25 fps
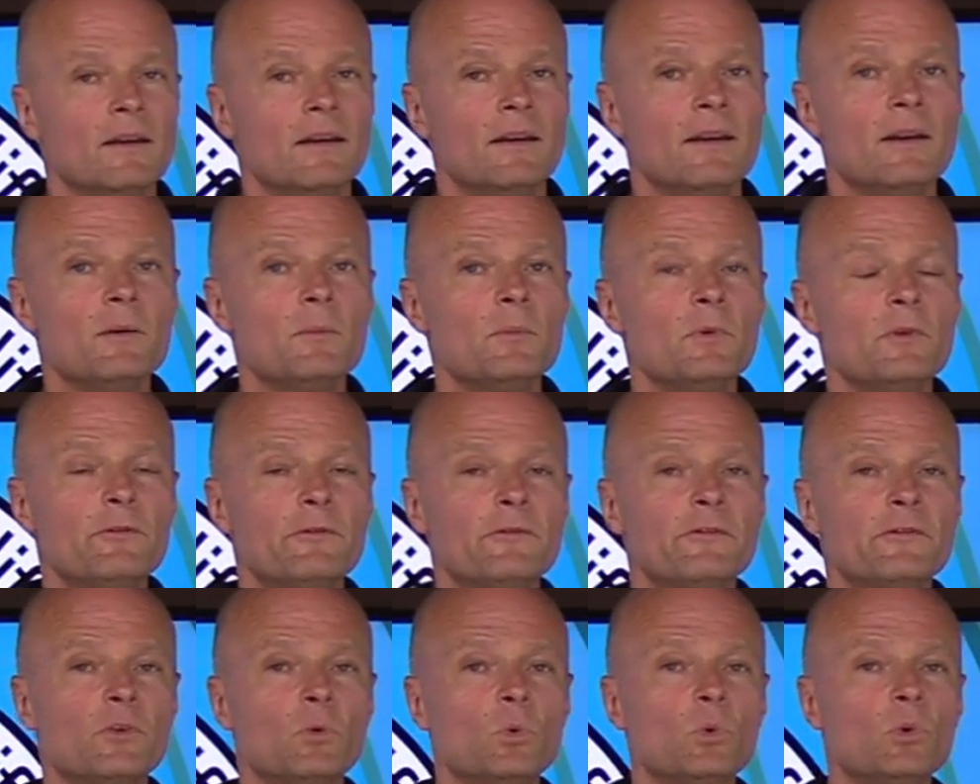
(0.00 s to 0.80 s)
Number
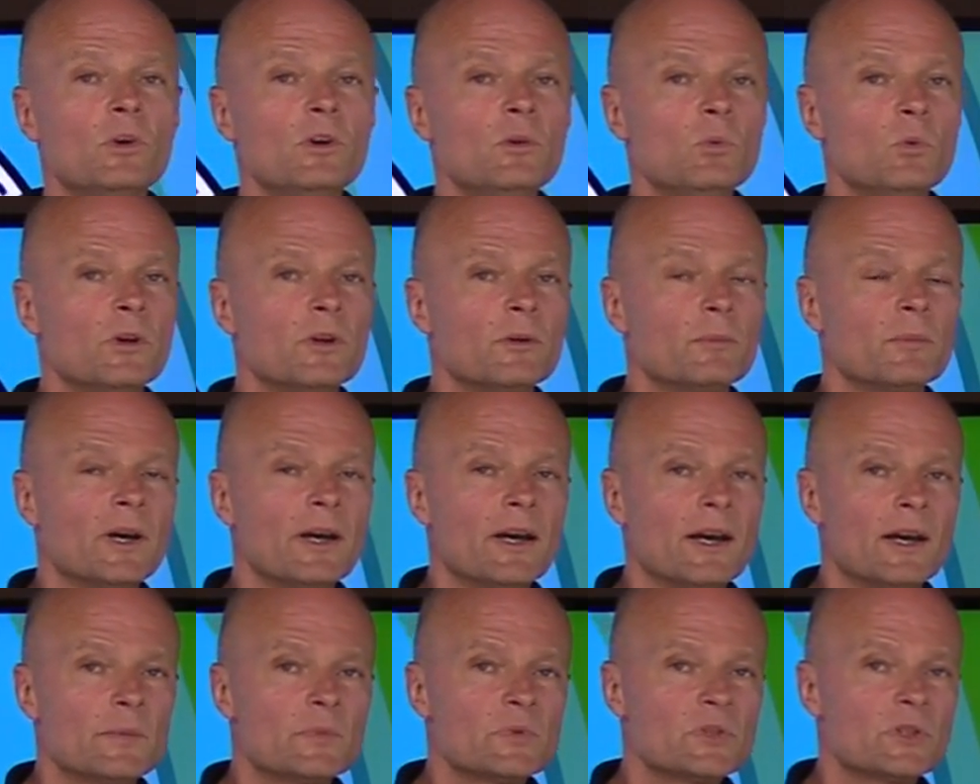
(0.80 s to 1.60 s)
four, one of my
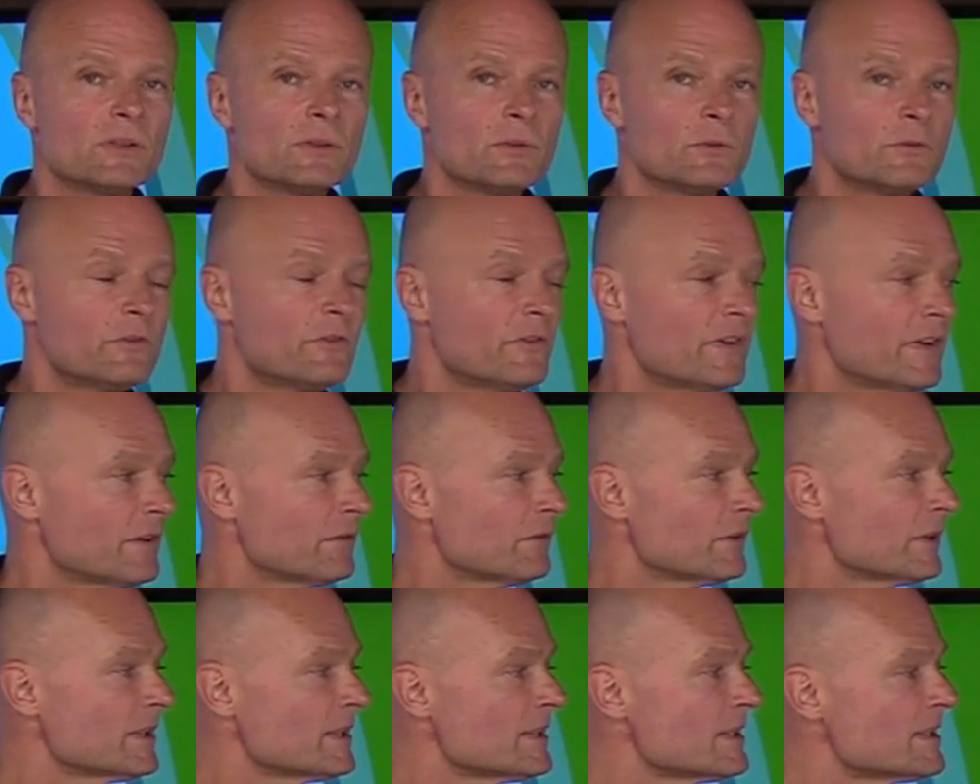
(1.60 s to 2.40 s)
absolute
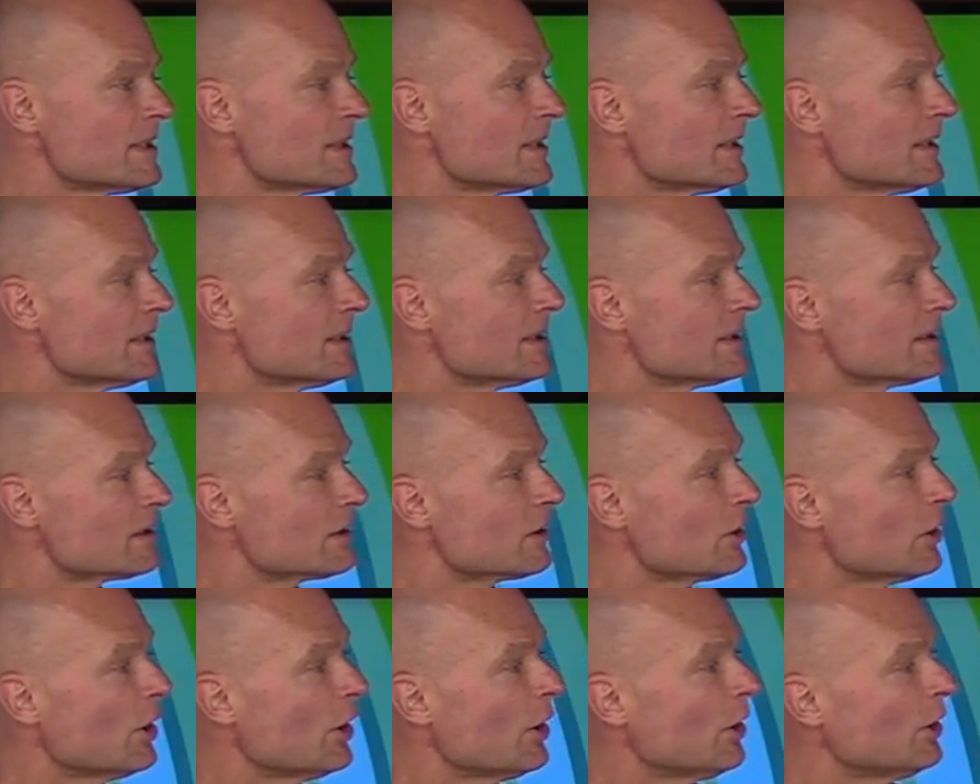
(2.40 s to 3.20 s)
favorites is
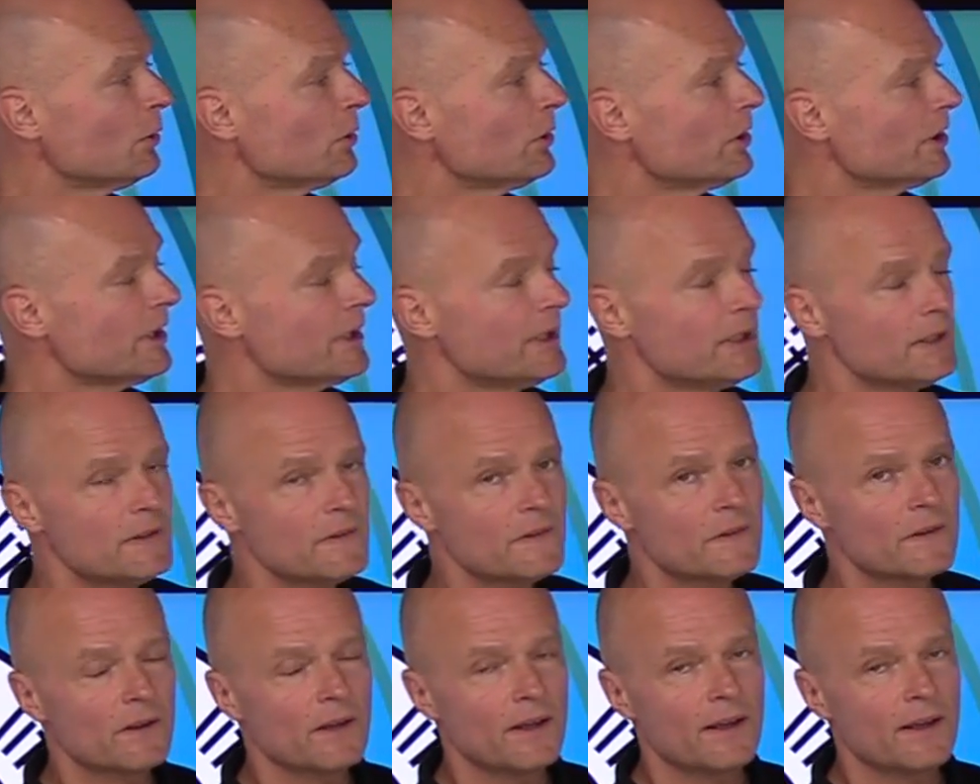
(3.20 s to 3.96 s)
coconut